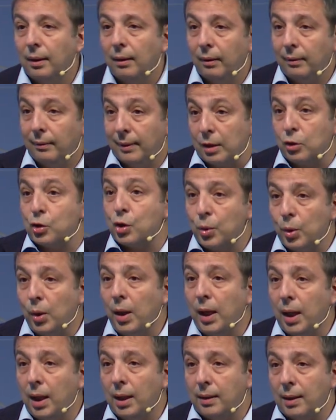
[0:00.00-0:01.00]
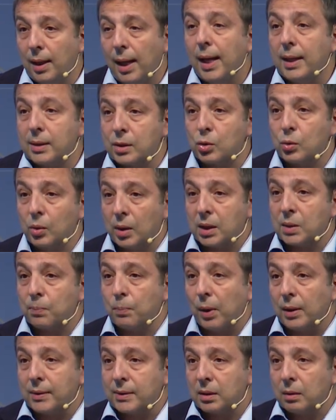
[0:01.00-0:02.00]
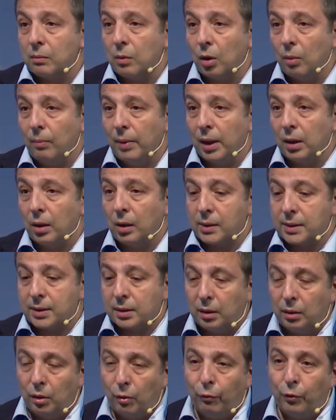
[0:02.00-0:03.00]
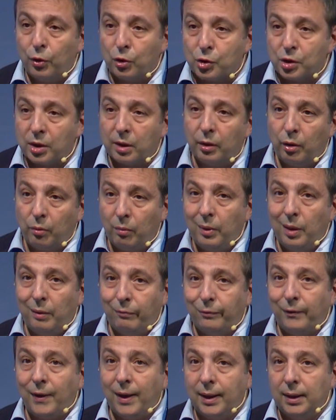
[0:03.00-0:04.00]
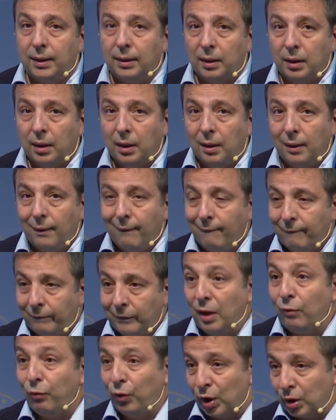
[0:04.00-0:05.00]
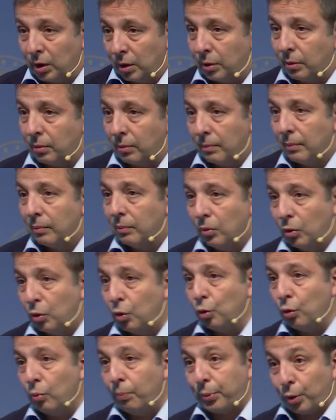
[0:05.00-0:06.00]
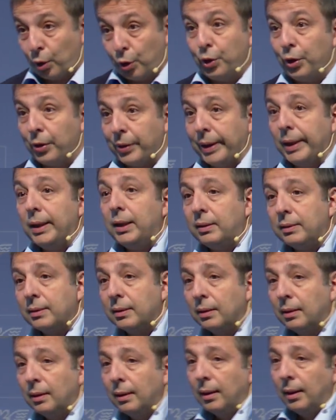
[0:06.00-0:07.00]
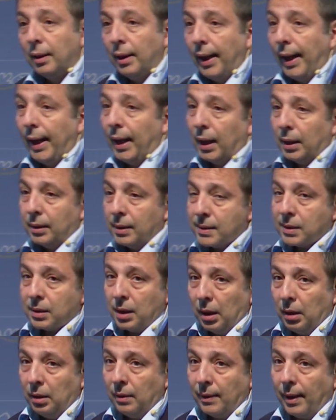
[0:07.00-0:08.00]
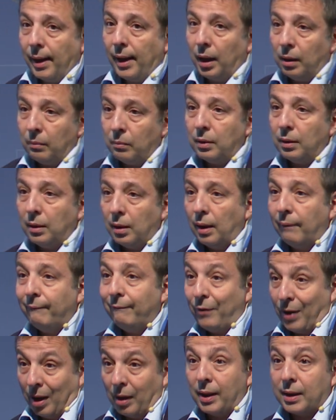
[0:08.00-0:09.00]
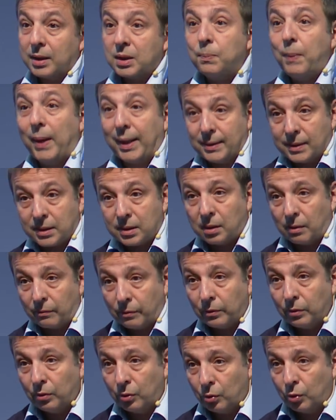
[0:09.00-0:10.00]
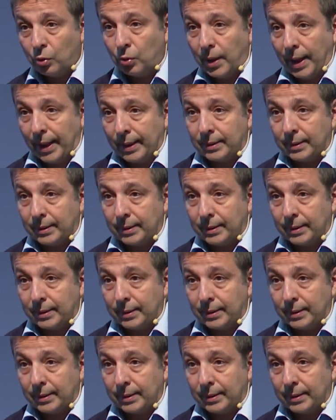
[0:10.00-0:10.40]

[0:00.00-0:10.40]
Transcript: that you need as soon as possible, because in the future you may find difficult to procure it and at the same time very expensive to do that.